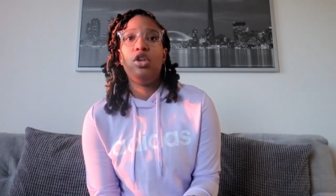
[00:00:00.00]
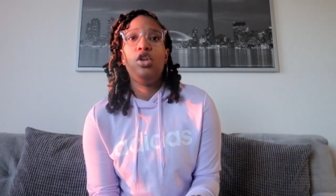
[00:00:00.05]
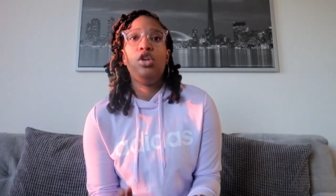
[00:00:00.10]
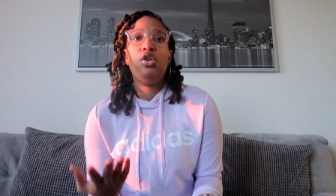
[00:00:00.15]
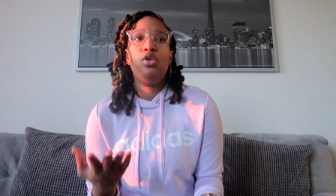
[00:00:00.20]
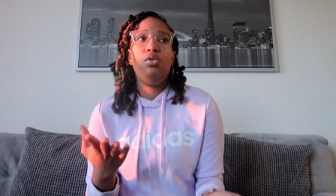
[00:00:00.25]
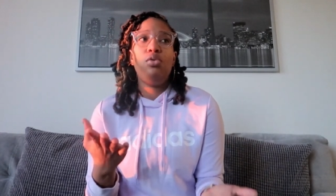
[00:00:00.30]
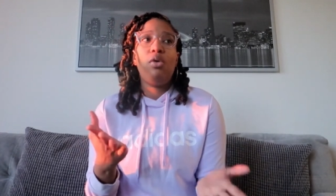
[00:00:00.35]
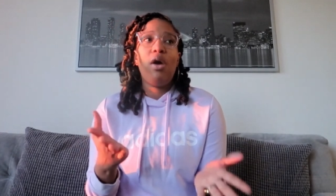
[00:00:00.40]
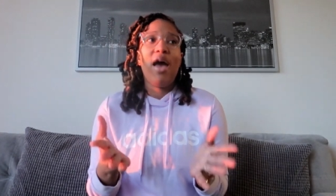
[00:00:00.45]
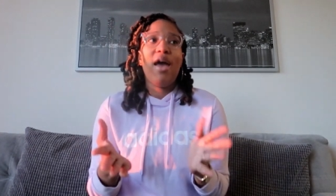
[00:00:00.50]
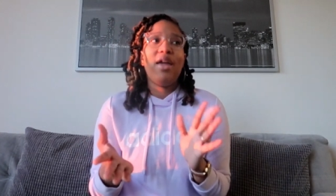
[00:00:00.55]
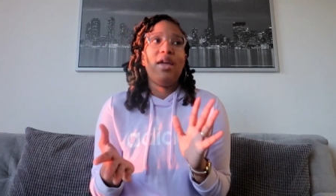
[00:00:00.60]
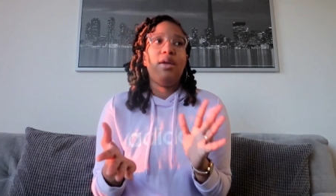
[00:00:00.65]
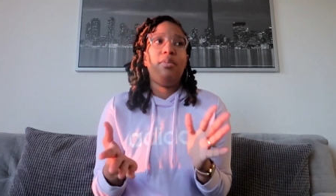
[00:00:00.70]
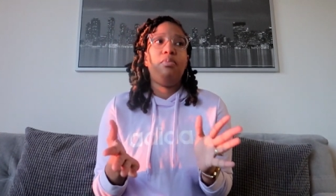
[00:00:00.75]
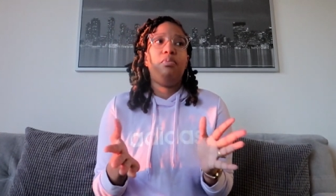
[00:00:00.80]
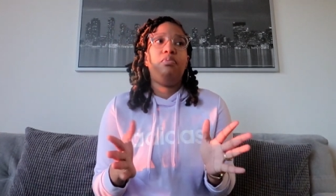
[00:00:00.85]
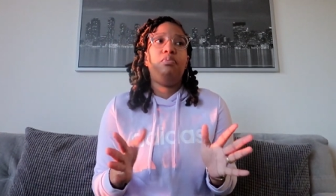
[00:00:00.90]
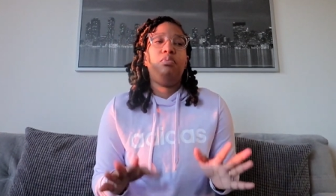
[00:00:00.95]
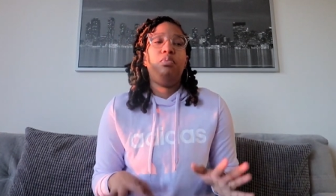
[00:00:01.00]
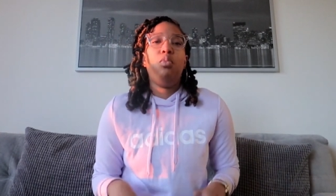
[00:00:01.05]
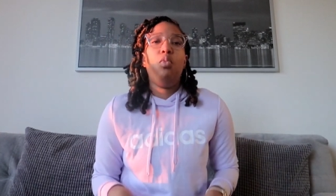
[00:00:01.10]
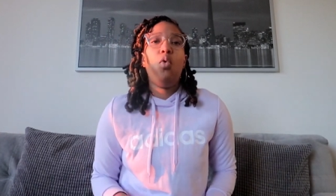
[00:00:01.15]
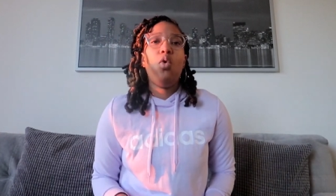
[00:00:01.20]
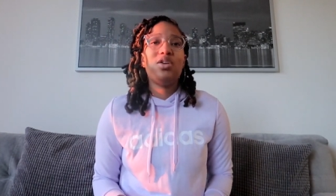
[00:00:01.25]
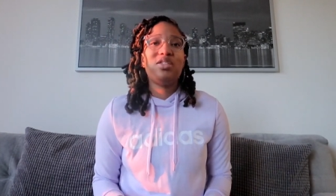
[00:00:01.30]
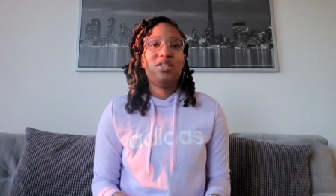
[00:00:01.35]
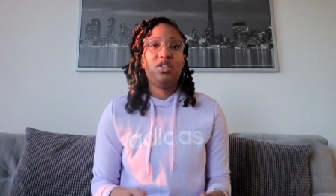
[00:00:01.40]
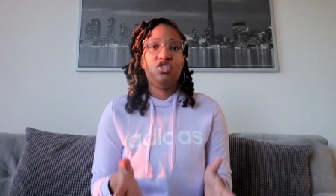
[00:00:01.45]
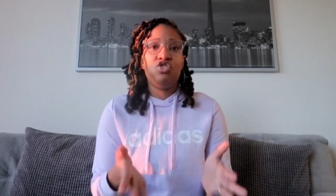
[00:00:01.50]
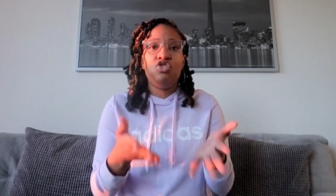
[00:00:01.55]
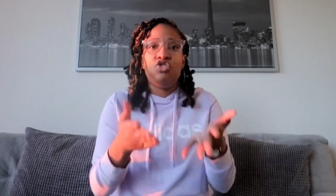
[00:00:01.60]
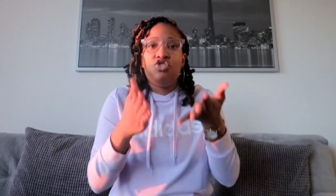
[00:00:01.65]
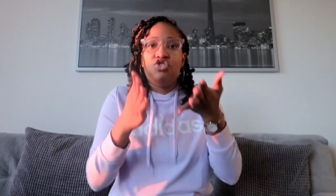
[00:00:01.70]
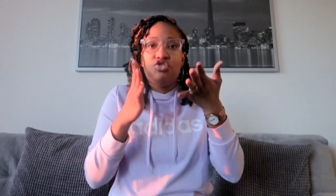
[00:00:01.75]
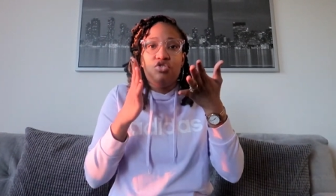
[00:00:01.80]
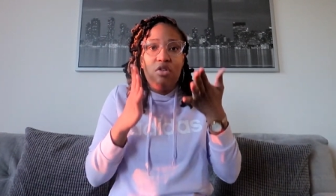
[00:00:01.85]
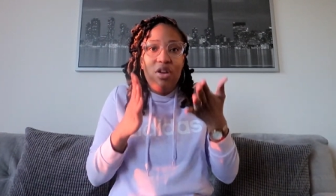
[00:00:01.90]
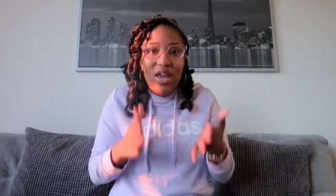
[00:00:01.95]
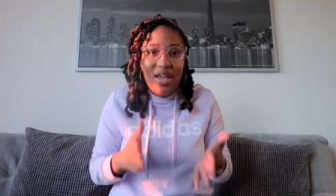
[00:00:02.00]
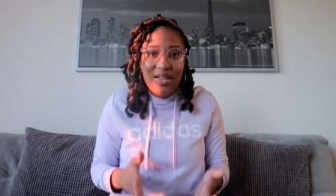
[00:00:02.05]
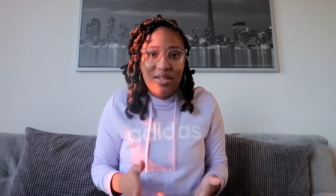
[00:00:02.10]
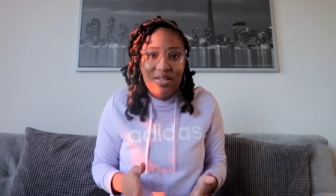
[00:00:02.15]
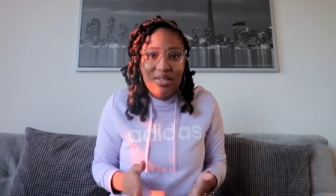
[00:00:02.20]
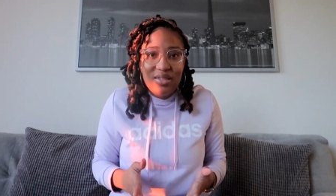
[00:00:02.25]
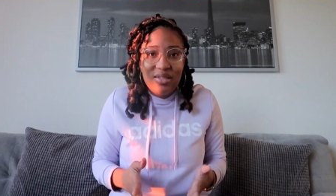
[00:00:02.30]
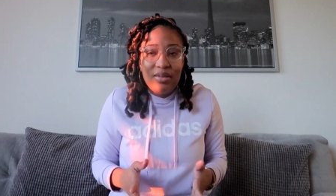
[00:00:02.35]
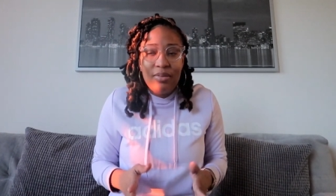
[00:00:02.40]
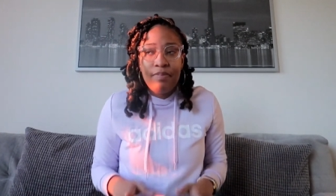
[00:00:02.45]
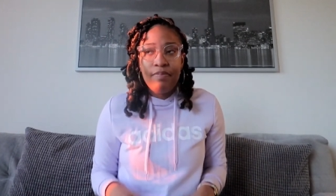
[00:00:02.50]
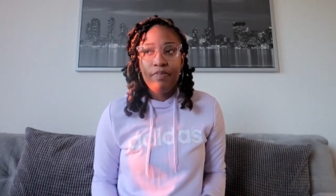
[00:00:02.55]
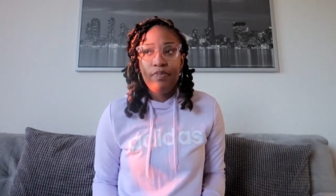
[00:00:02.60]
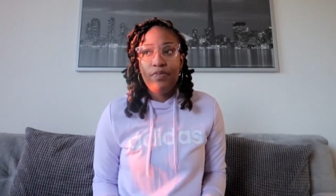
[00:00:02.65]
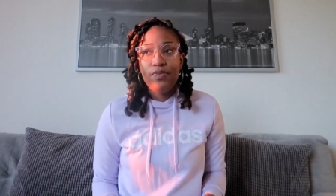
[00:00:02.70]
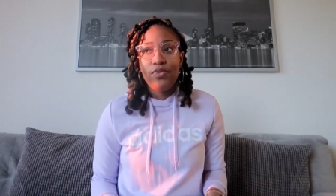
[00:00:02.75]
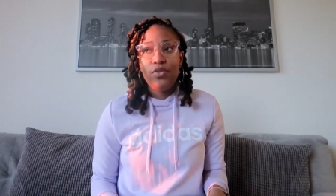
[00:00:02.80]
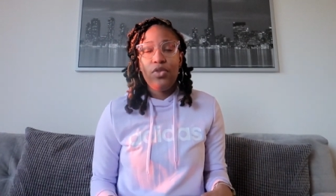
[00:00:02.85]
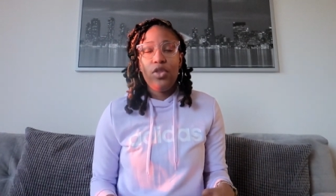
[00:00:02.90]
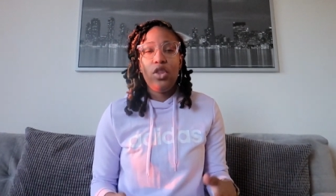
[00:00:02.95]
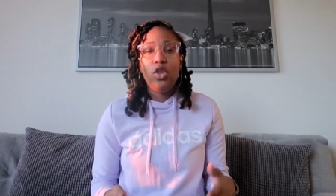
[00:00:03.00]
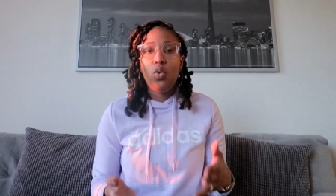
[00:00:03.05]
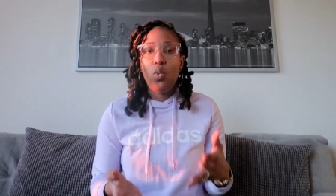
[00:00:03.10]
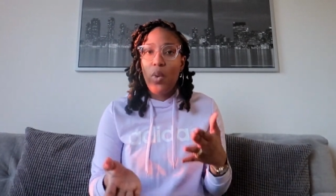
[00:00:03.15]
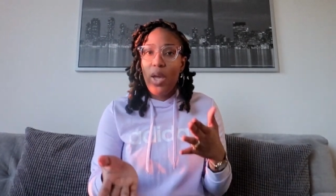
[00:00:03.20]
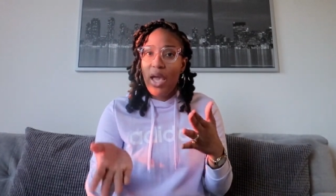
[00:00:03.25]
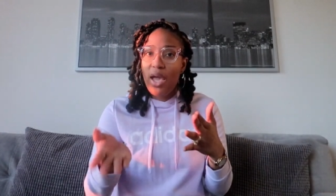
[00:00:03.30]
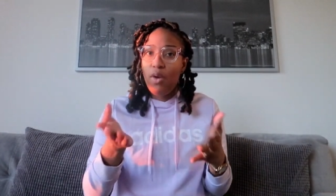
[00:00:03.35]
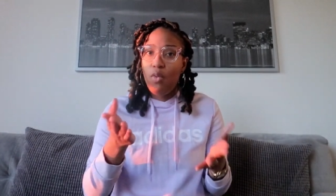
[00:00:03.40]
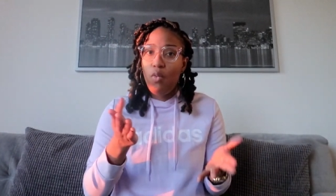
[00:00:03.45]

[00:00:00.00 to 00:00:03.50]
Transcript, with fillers: you know, I wasn't straight the way